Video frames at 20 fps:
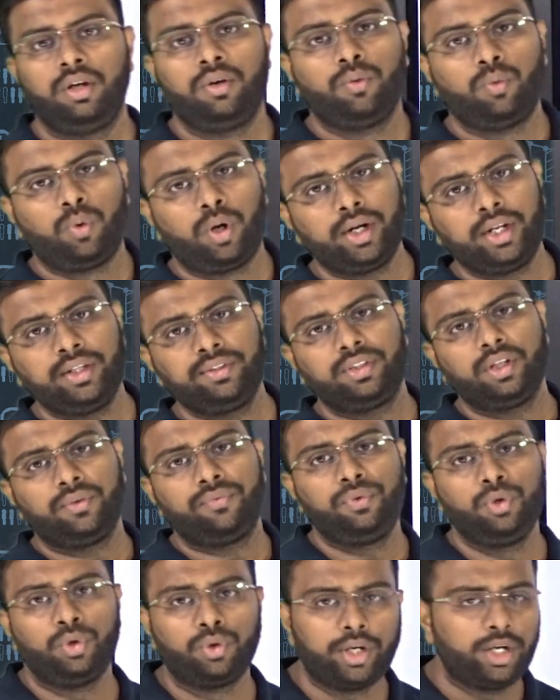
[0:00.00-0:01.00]
What is the
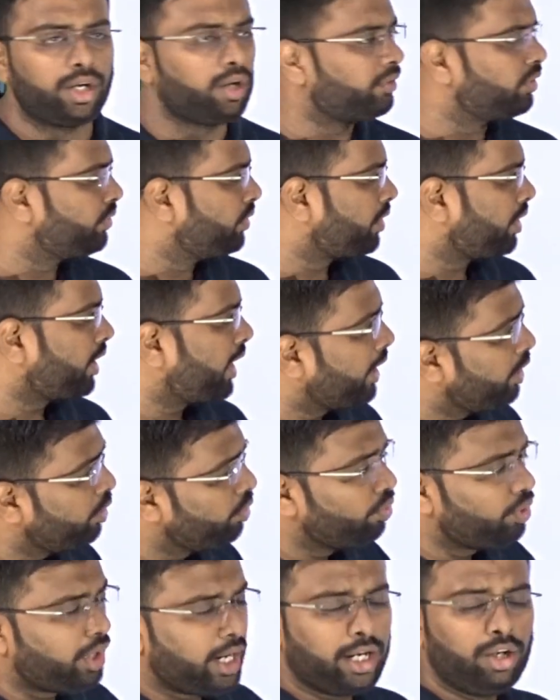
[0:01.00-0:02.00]
flow rate of this water? Can
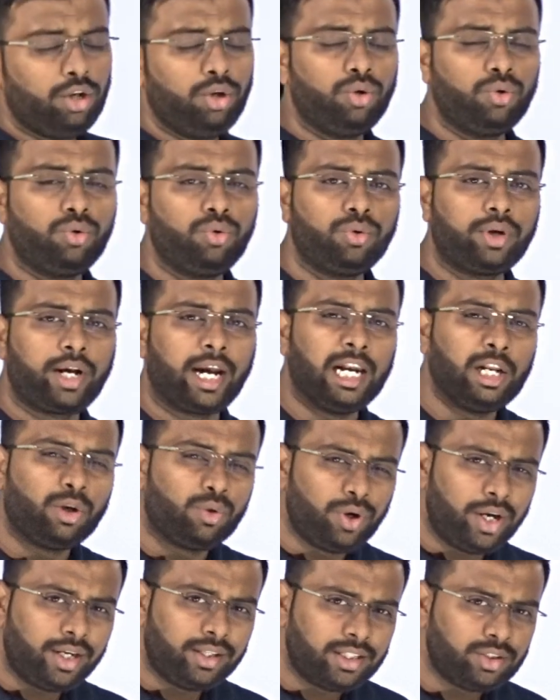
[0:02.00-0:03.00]
you
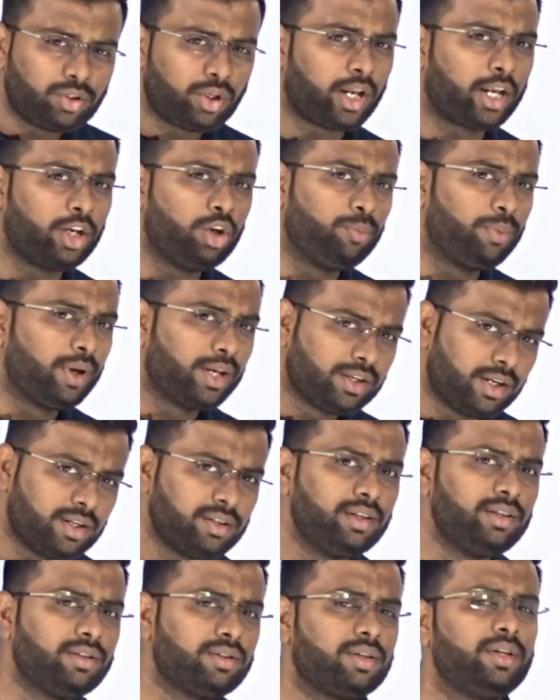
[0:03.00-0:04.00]
calculate this or can you measure
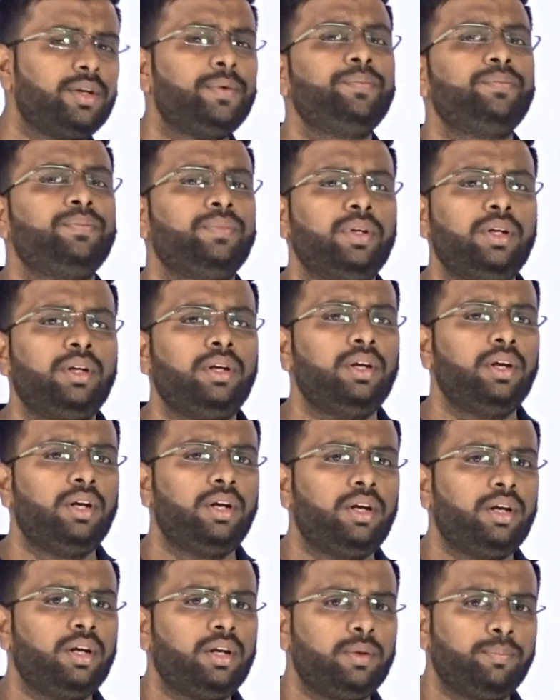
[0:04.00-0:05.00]
this?
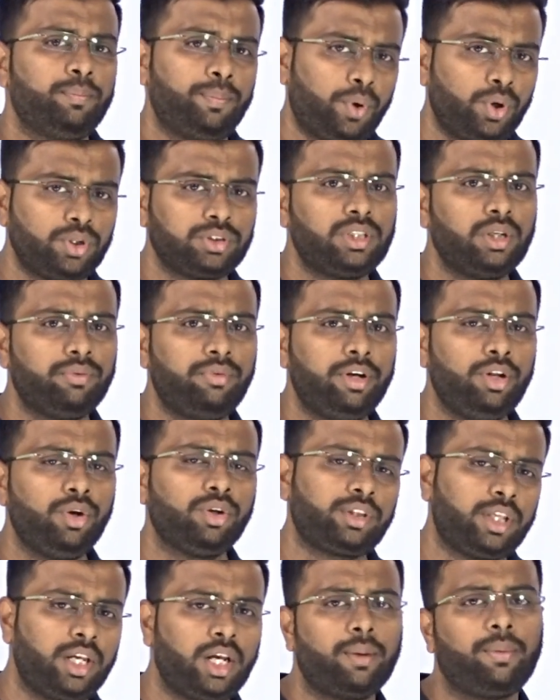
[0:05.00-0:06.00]
Pause the video,
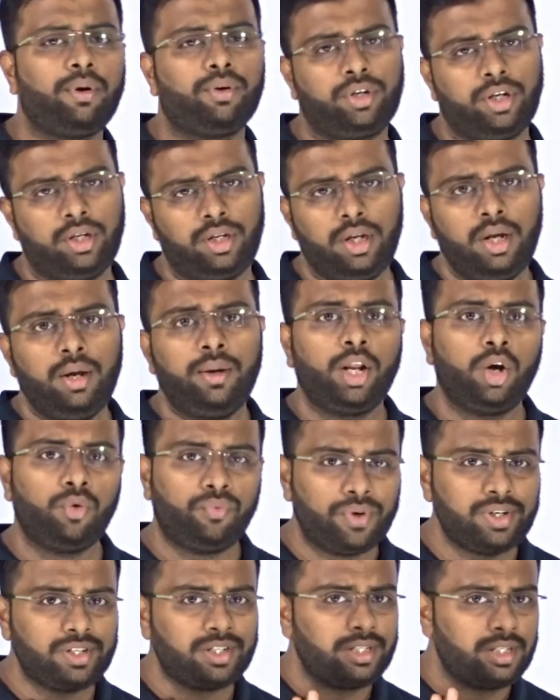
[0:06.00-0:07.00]
think about it. Now,
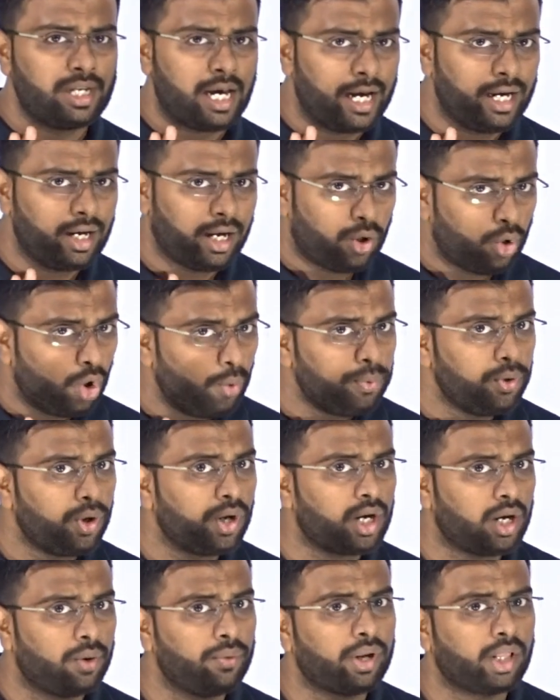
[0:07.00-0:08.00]
first, I hope you
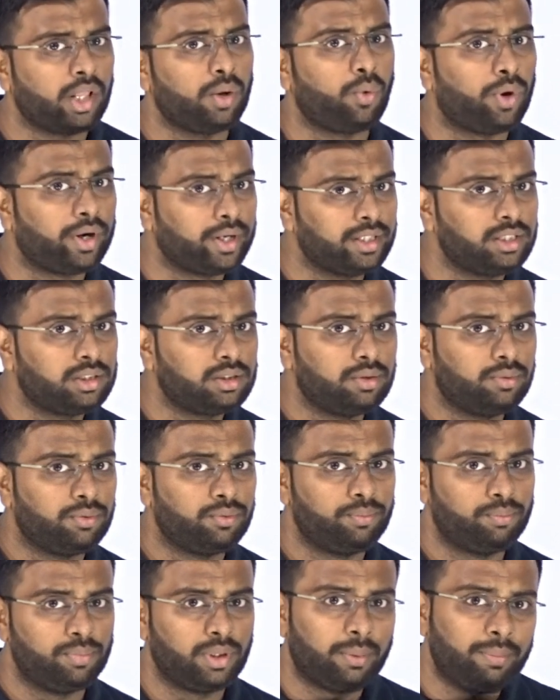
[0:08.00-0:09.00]
are aware that what is
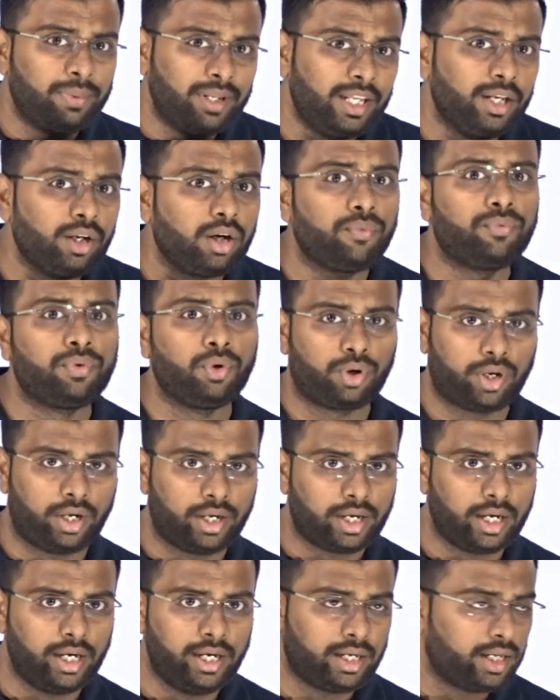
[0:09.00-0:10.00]
the meaning of flow rate,
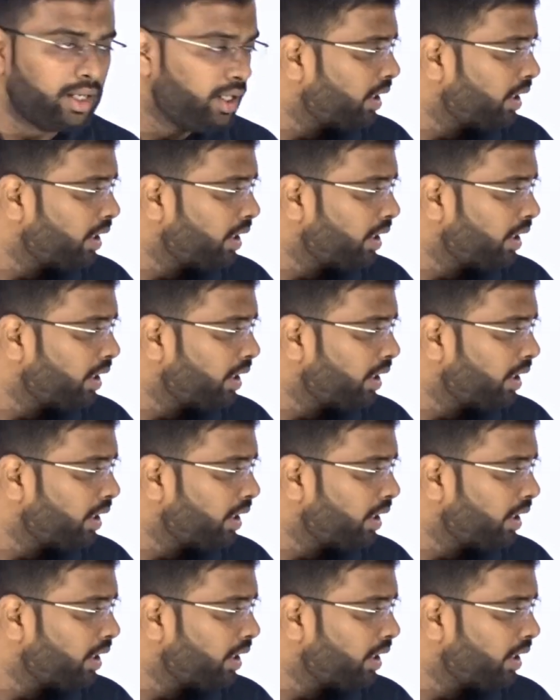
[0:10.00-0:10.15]
right?